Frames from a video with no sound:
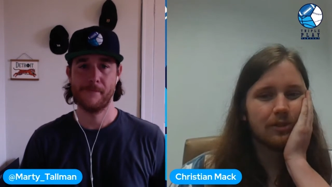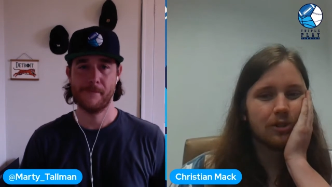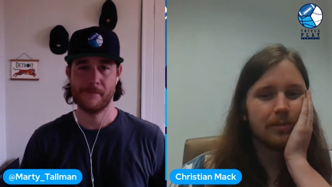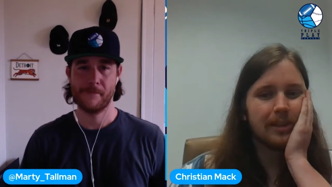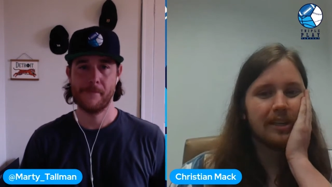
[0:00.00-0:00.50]

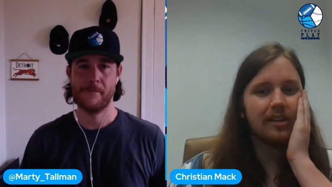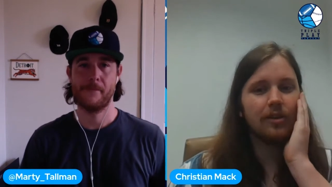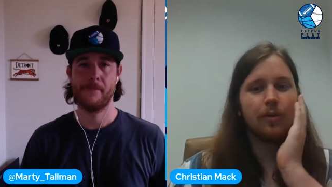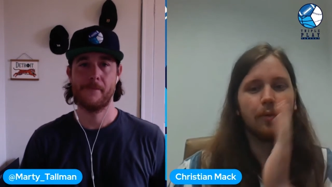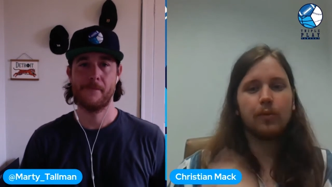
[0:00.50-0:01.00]

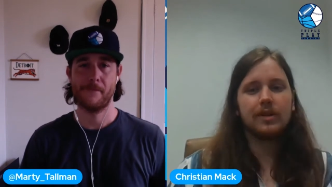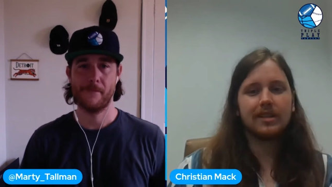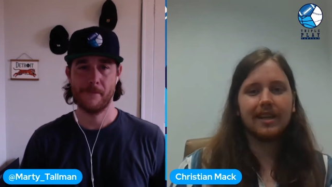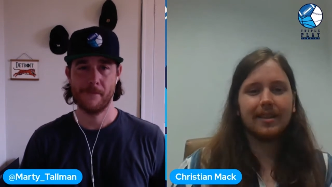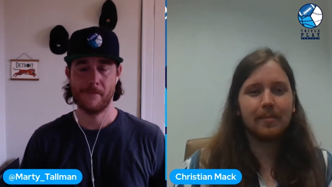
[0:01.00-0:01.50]
Speaker 1: Trammell was
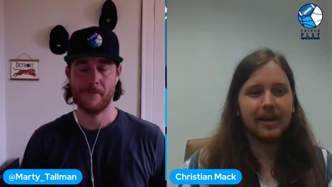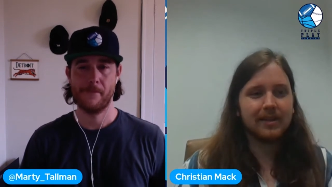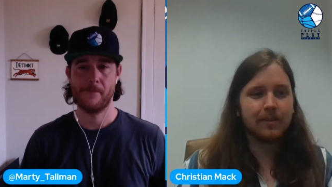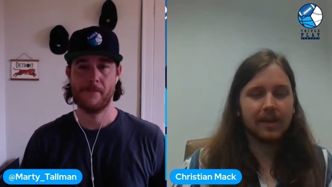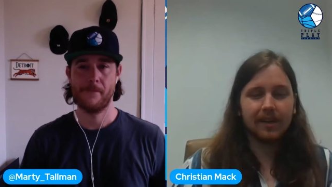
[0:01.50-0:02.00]
not the
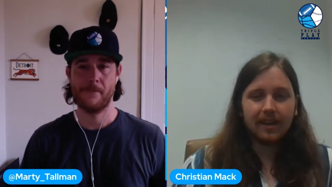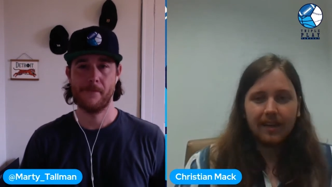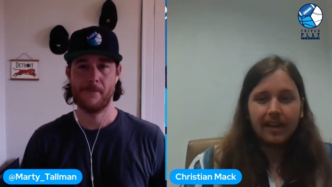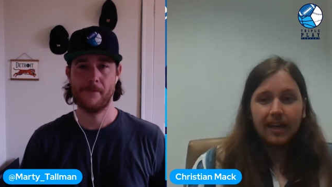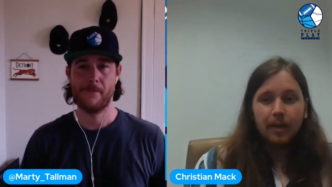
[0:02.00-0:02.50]
best pick,
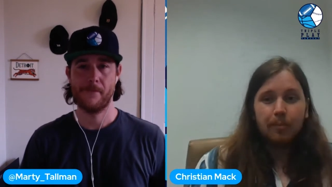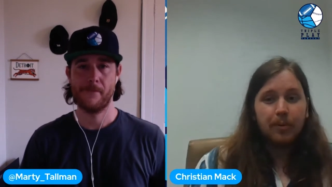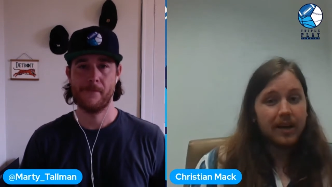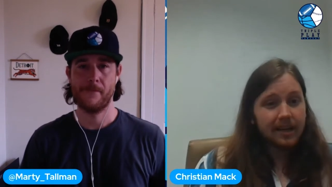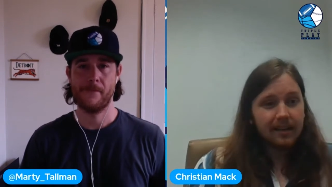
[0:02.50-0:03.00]

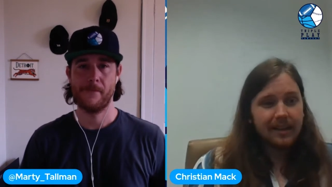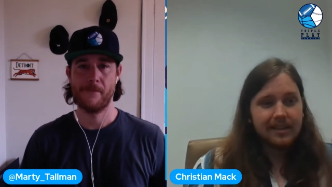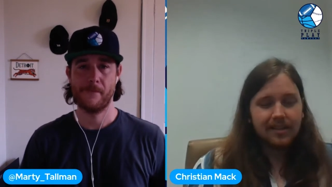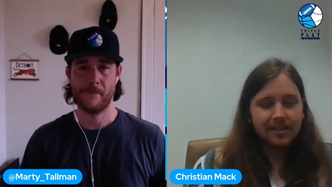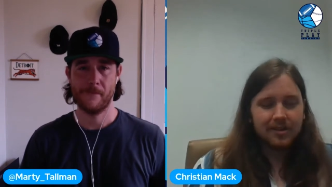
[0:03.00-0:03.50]
but he
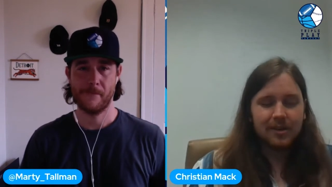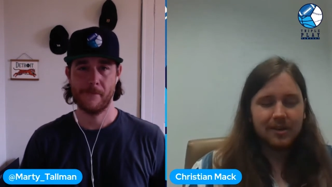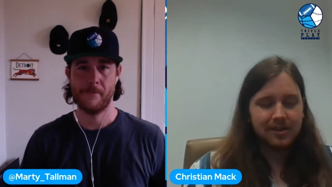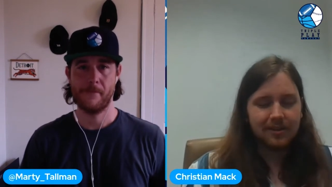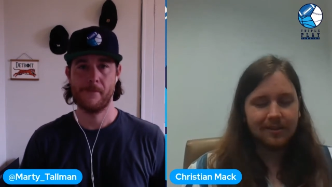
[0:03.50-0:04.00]
still has a
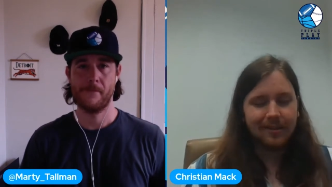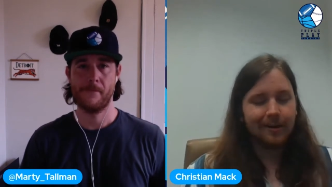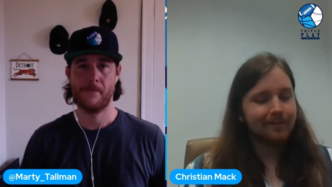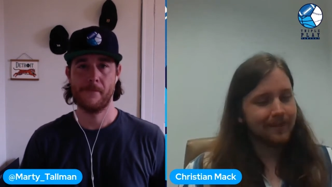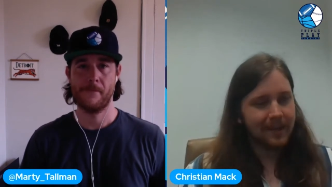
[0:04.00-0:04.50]
chance to turn
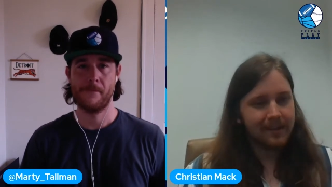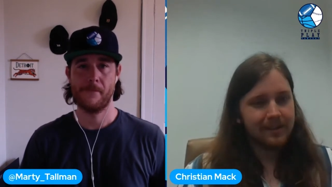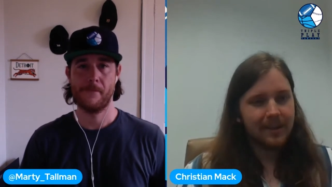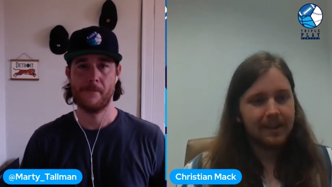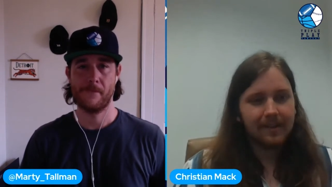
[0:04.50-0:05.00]
around, like you
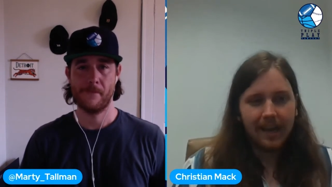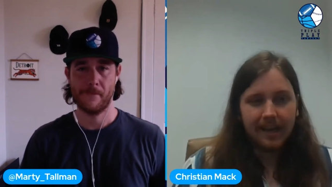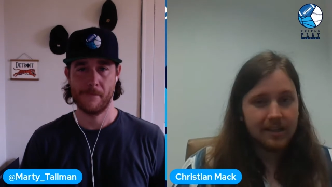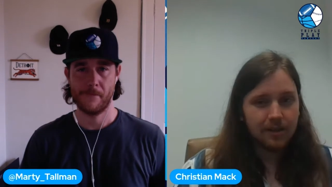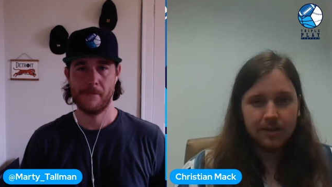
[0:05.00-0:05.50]
said, and
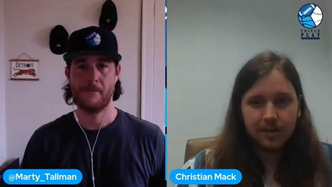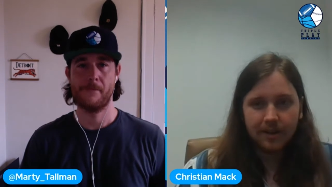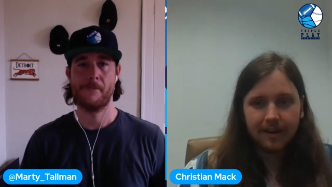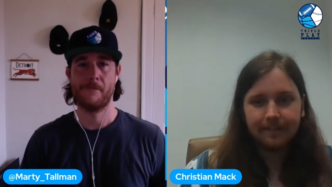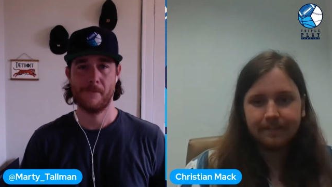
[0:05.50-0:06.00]
he's still
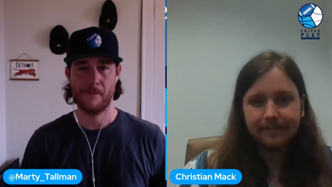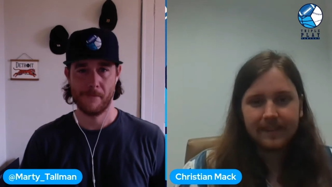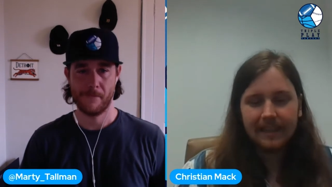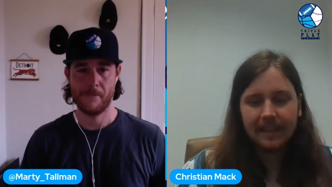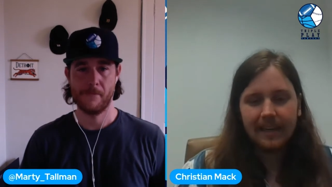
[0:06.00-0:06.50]
starting.
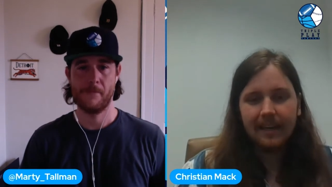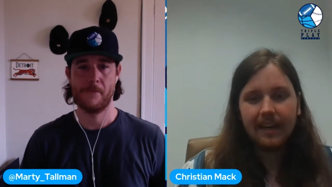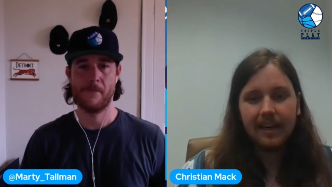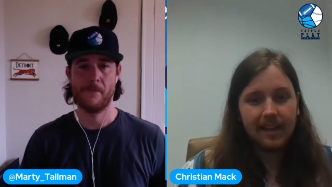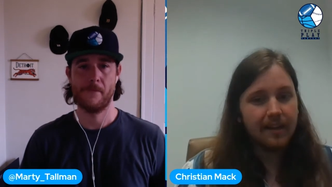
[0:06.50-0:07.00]

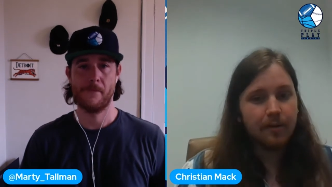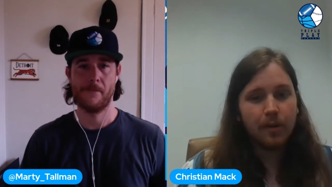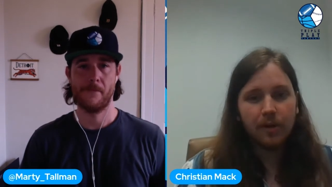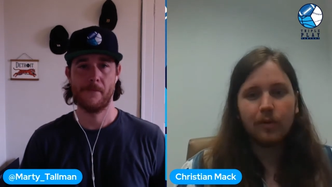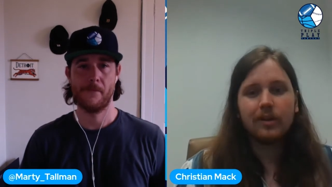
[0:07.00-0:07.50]
Uh, and the other
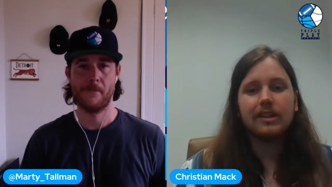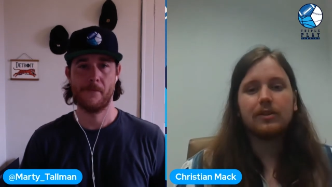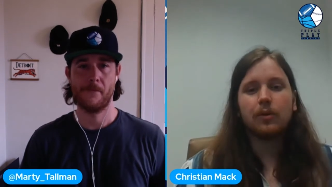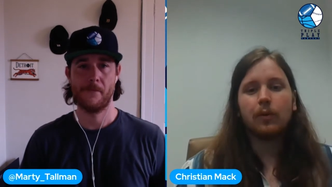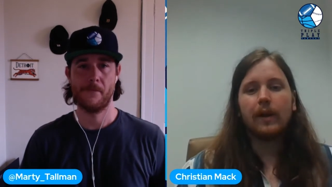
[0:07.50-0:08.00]
one
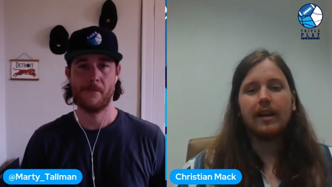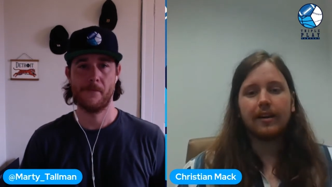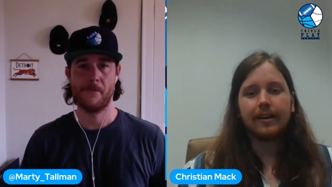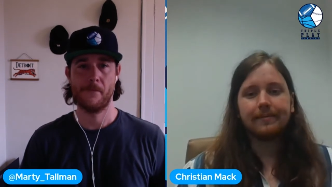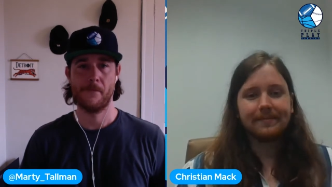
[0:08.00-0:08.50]
was
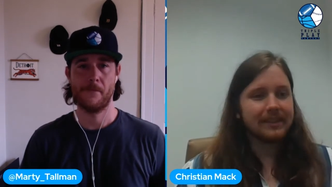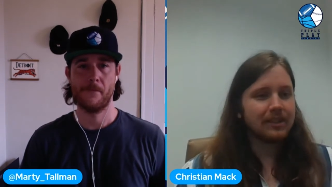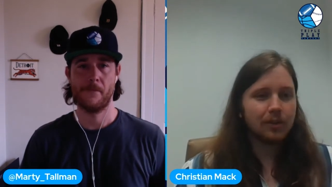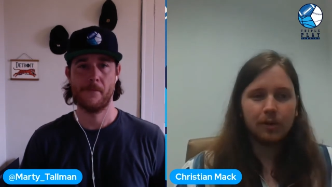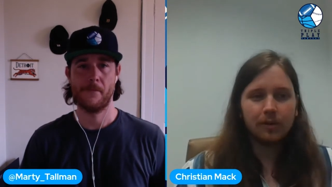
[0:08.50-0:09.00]
Winker.
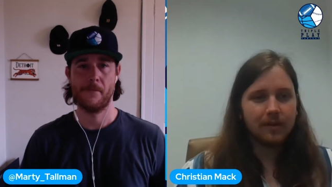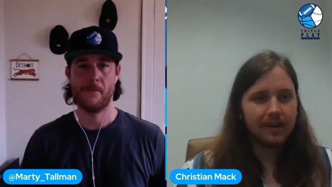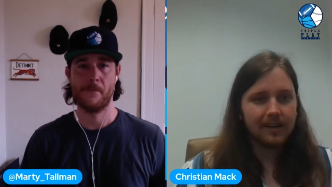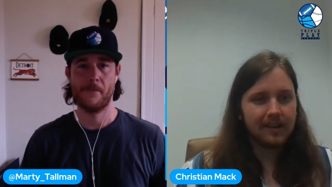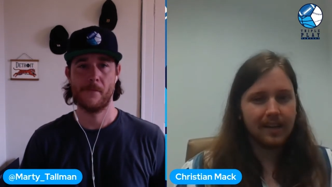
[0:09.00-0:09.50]
There's no real
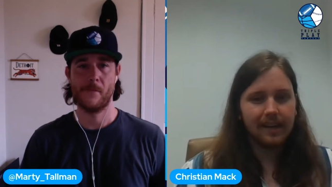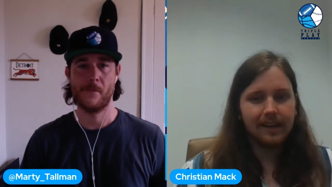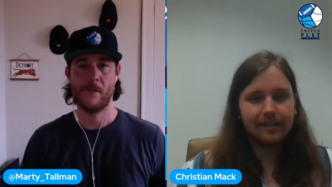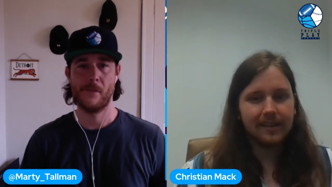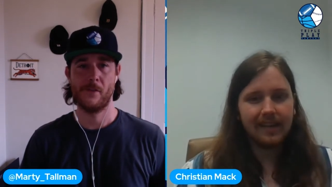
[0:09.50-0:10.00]
verdict
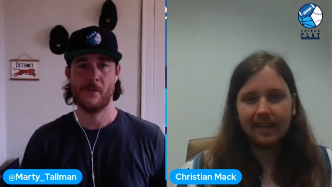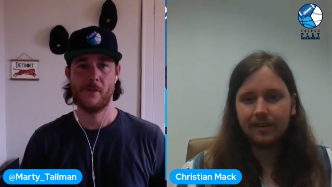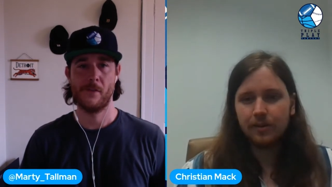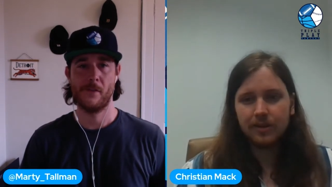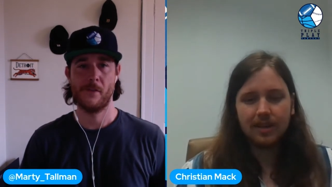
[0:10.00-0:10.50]
there. He
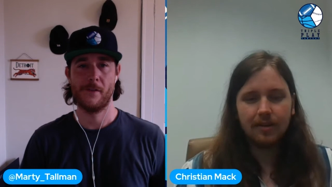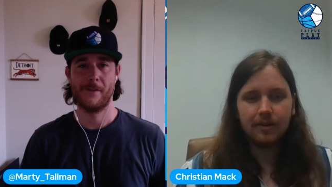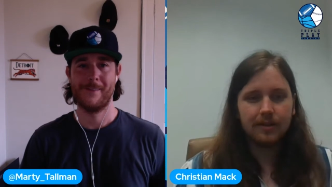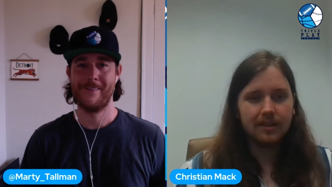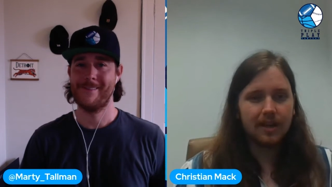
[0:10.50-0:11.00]
had two
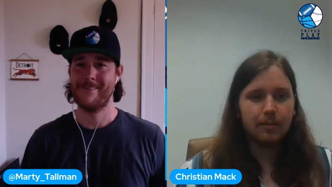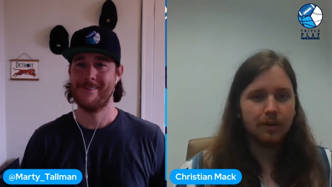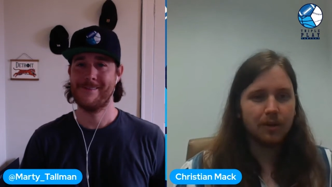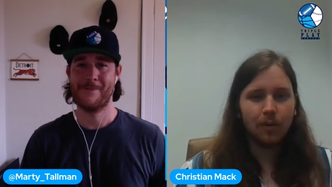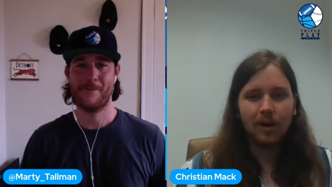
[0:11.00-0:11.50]
singles, a
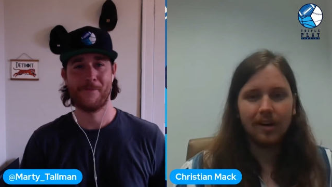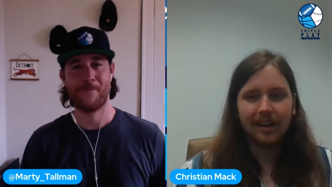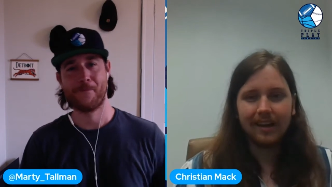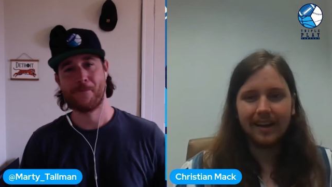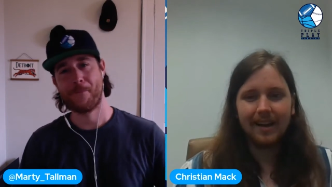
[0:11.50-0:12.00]
double, and a
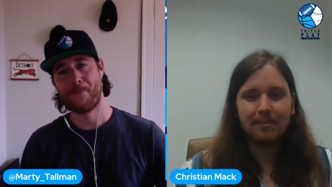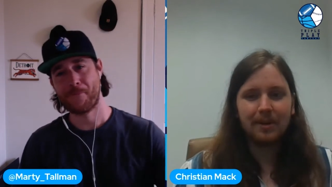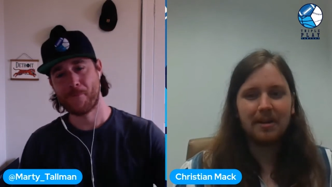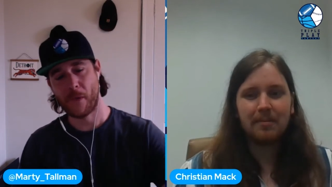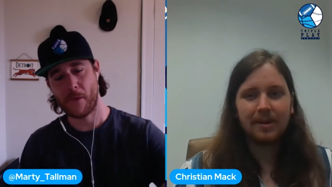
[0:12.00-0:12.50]
walk, and nine
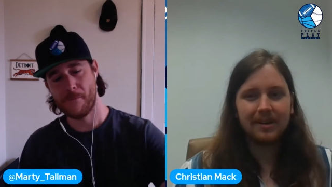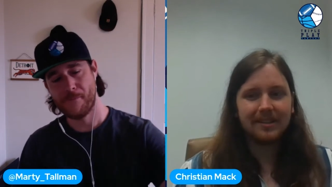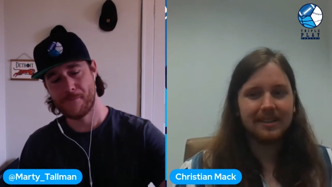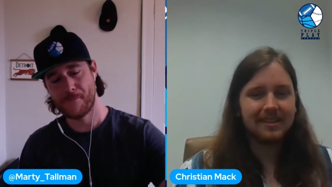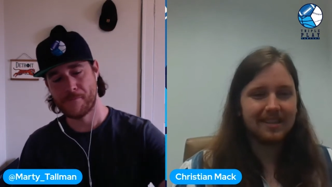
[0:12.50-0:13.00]
plate
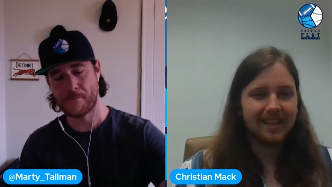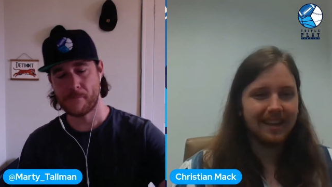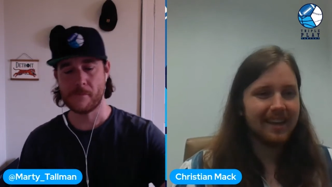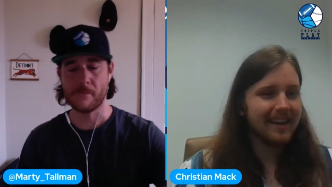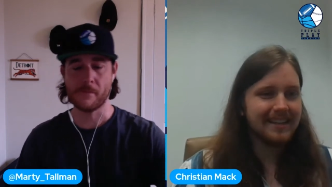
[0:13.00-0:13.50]
appearances, and
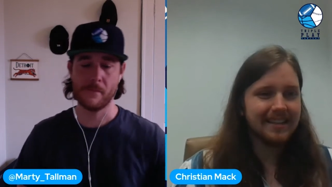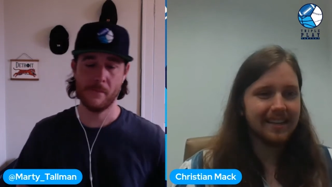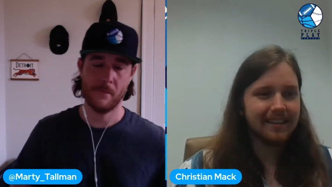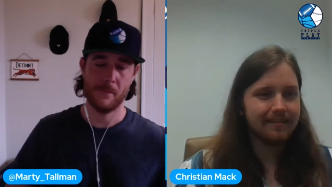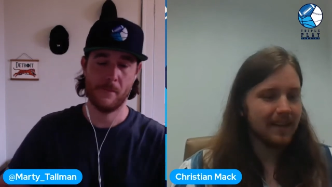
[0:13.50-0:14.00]
he got
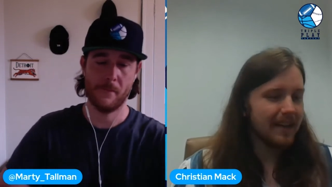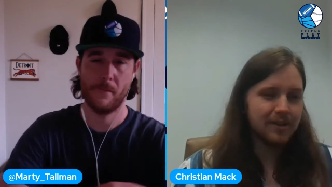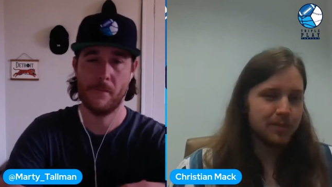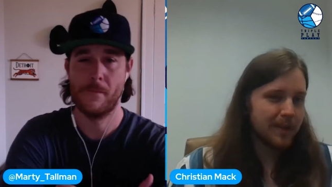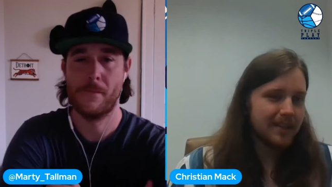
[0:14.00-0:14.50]
sick. And he's
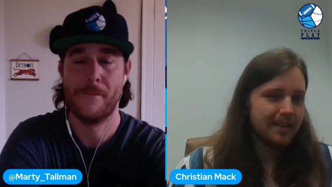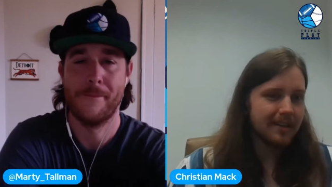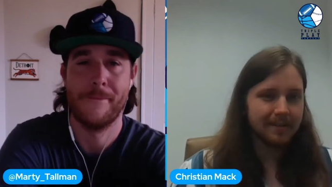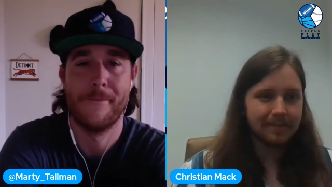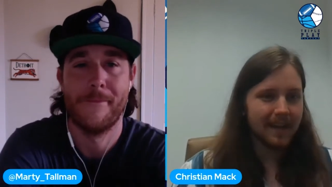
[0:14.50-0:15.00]
just been sick,